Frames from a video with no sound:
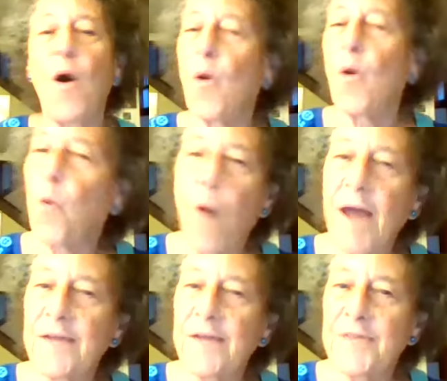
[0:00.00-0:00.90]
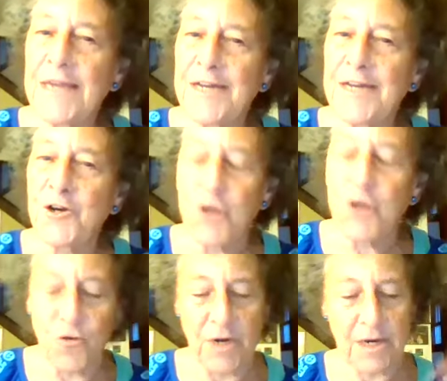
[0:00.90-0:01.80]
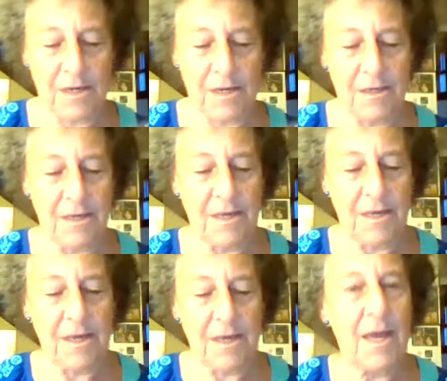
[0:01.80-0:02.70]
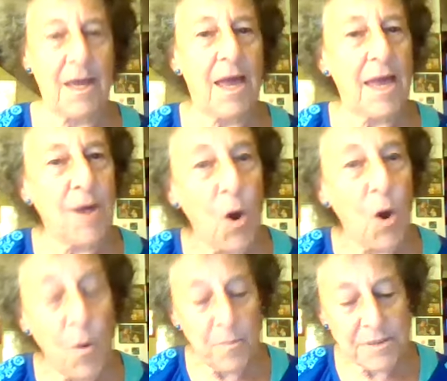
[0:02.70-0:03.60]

quiet the inner critic, and hope